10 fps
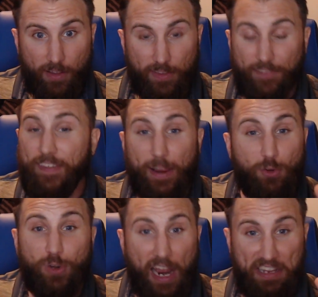that they
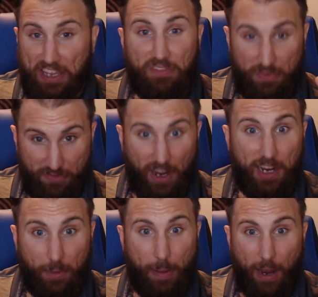do not give a fuck
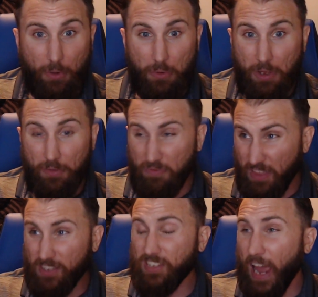about
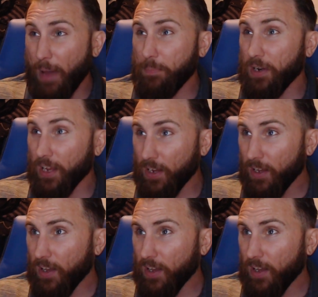this happening,